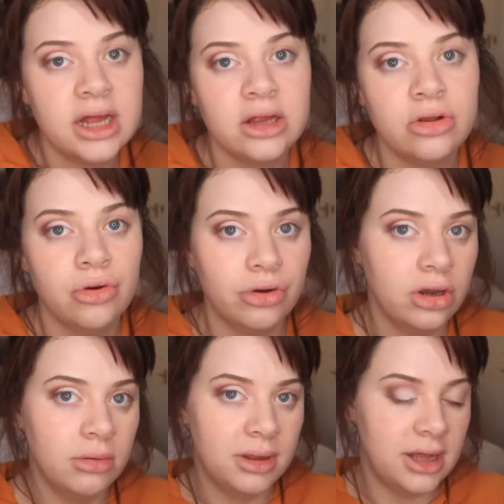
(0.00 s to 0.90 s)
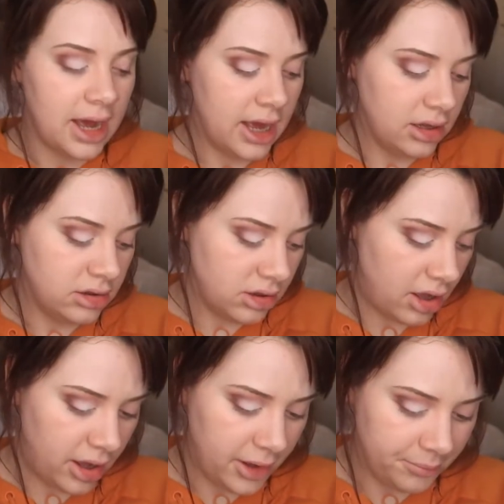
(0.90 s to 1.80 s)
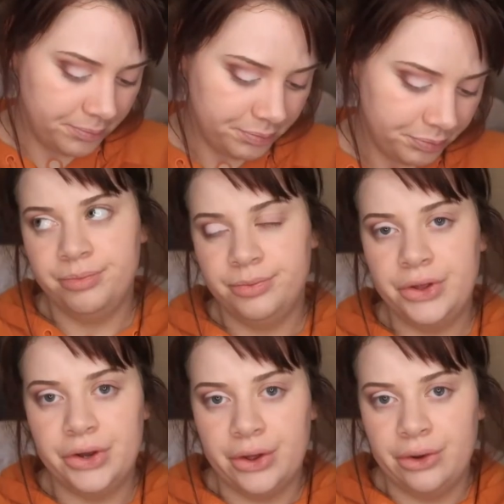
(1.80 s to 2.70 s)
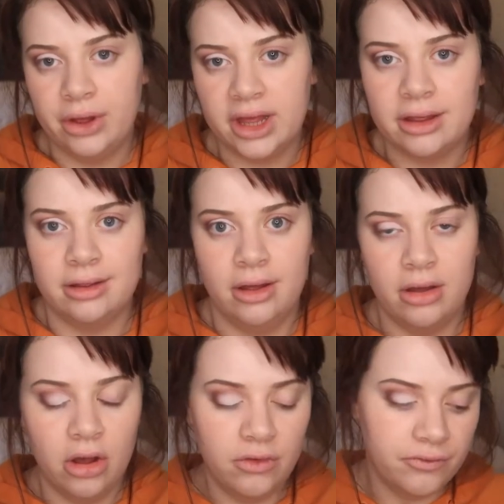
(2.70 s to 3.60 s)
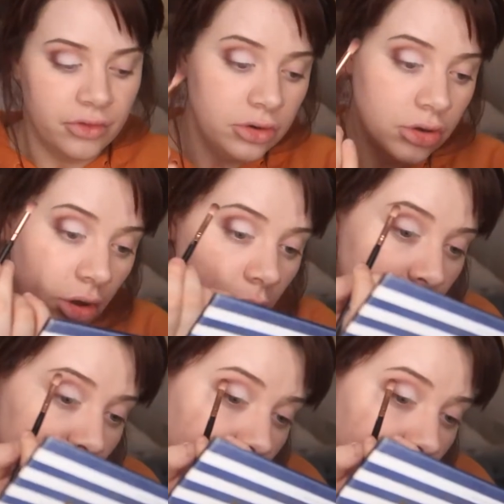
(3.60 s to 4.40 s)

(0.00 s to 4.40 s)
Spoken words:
It's not going to be as you know, like over the top